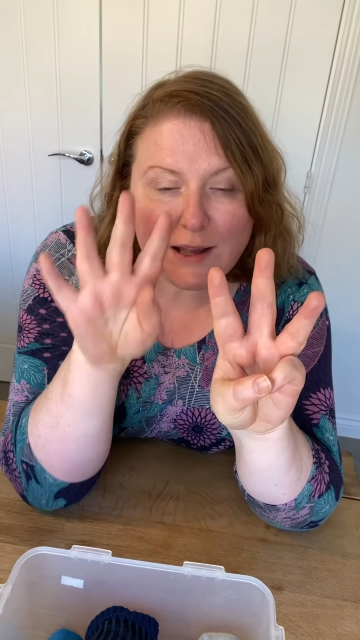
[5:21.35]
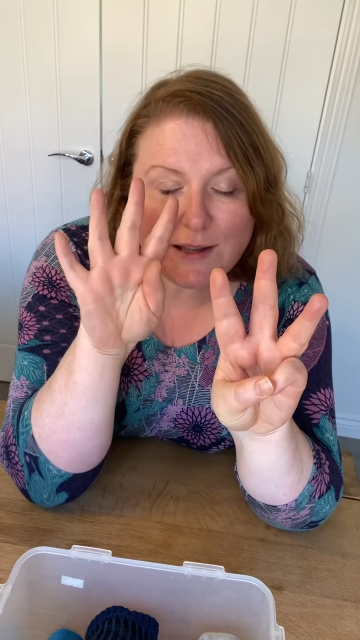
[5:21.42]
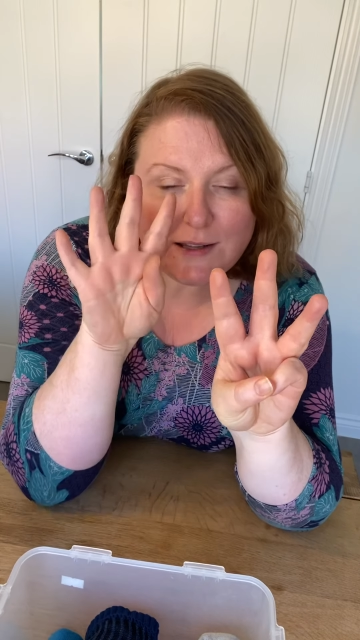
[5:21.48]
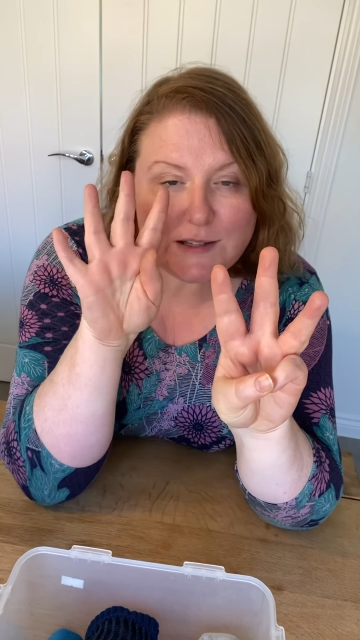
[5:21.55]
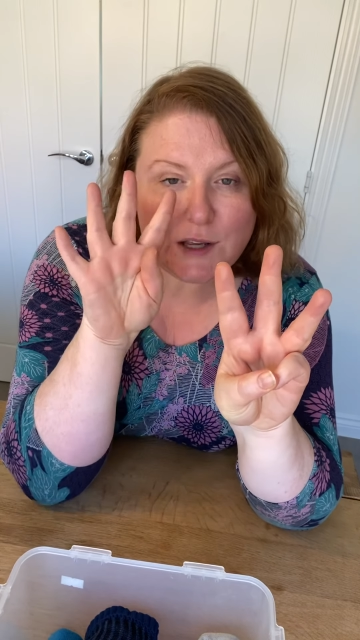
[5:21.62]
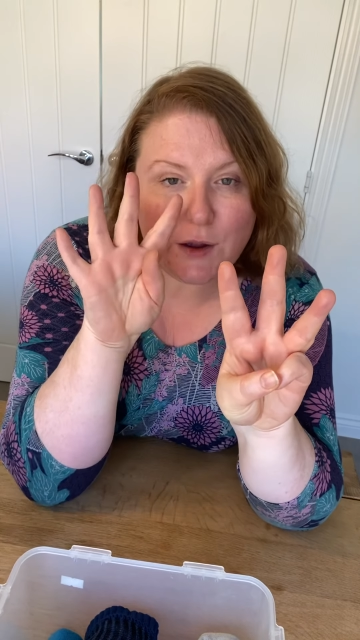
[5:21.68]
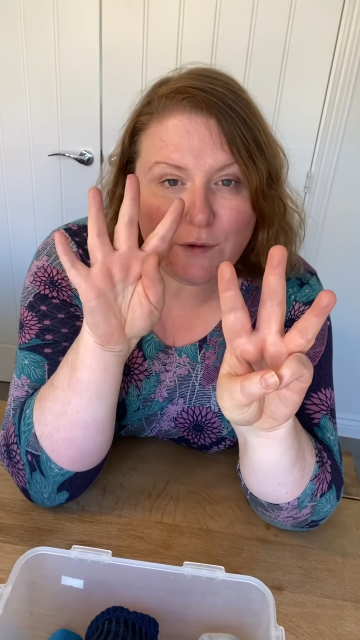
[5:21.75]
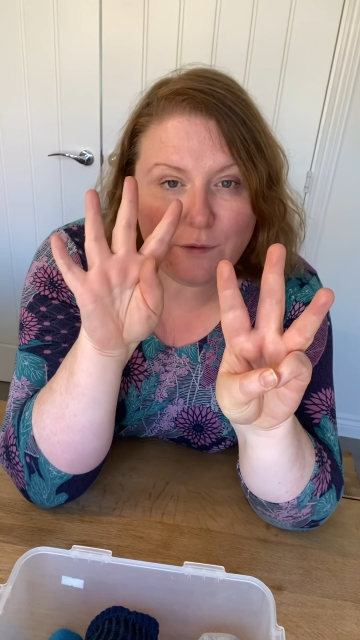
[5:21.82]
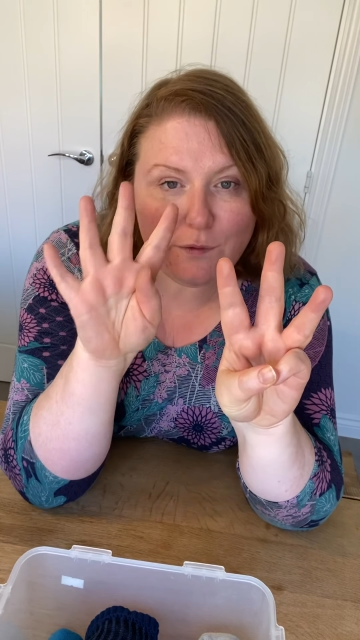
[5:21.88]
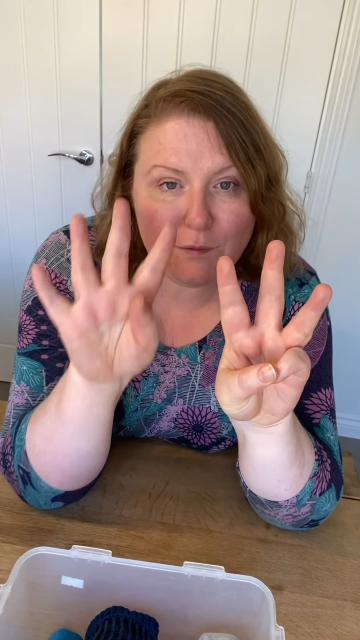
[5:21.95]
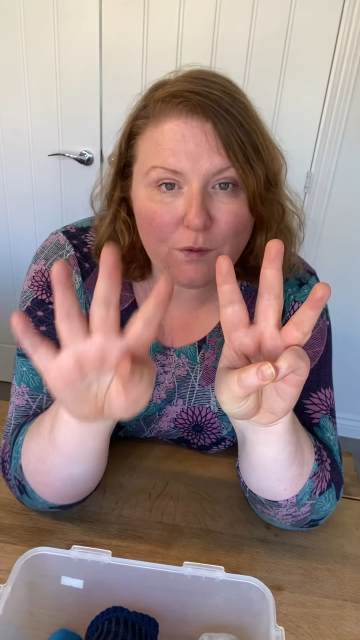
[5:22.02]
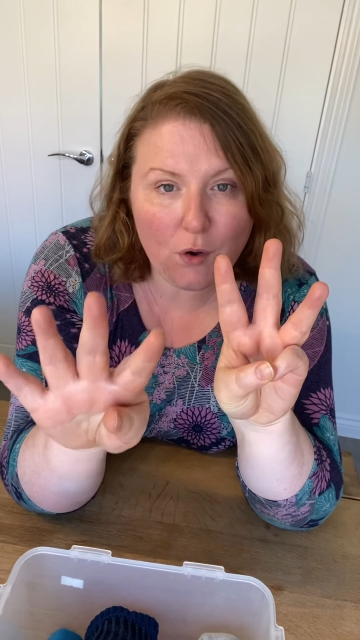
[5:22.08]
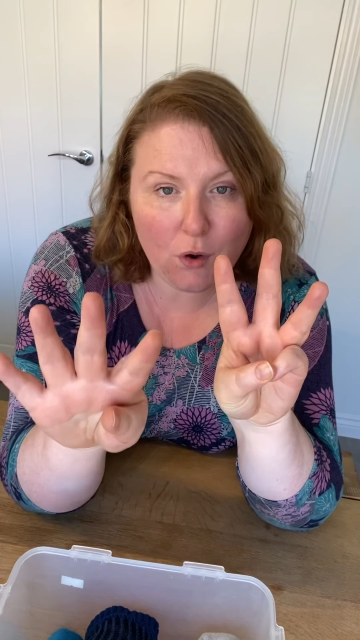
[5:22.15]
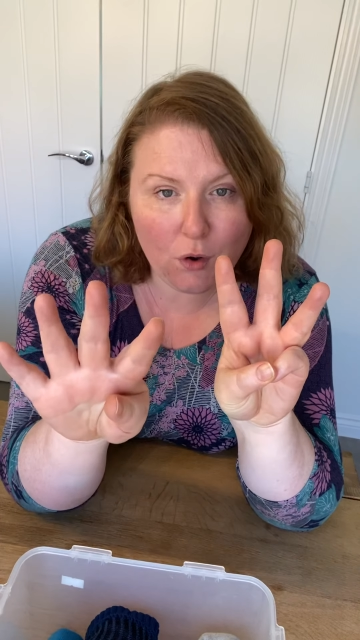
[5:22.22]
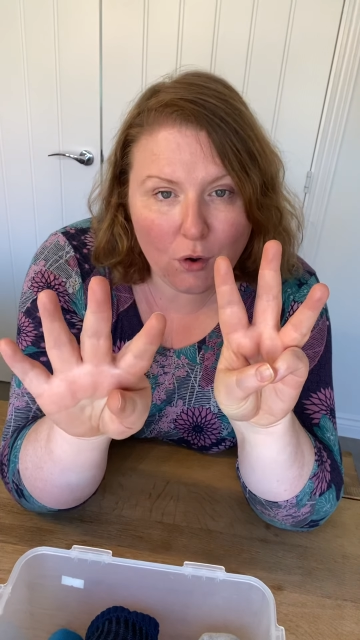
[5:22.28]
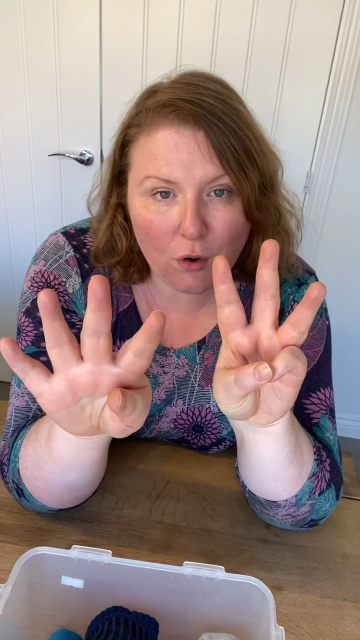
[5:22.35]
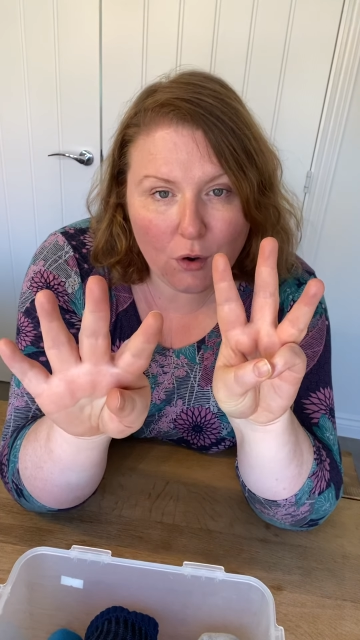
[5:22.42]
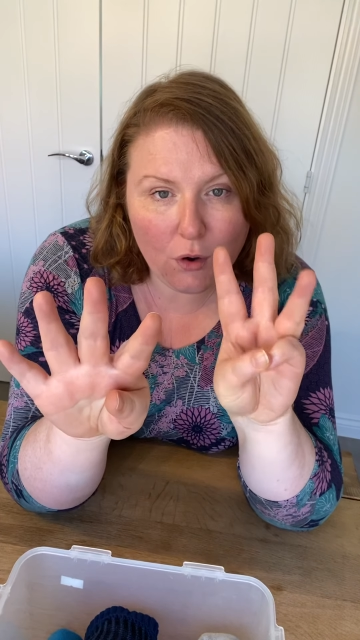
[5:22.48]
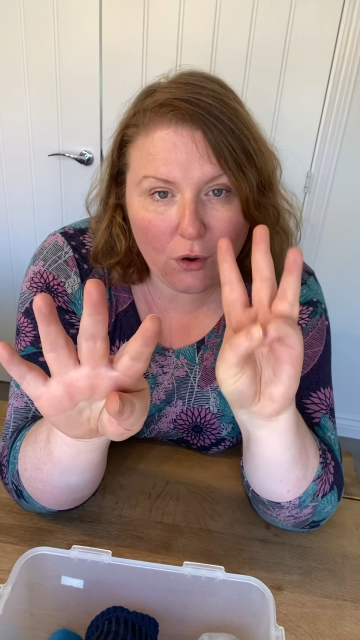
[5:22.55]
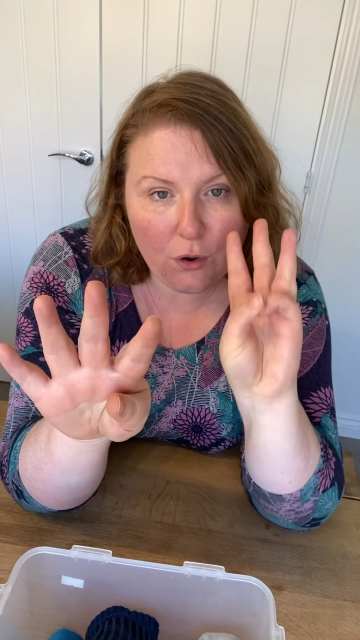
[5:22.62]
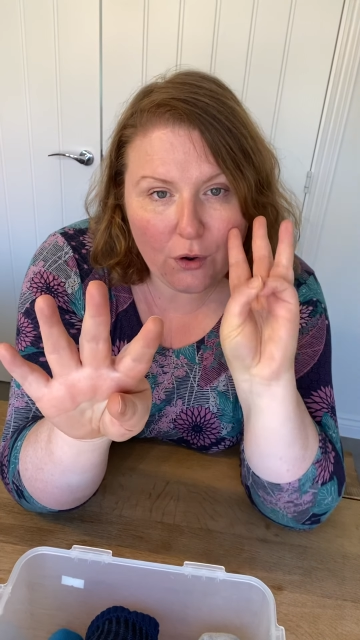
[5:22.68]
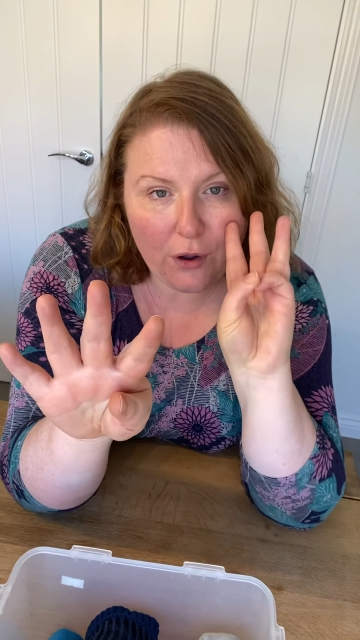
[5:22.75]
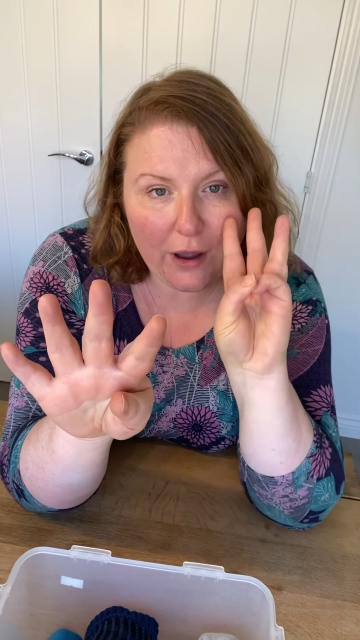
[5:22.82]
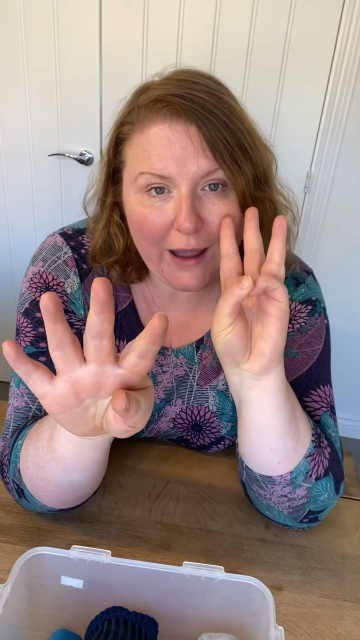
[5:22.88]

So 4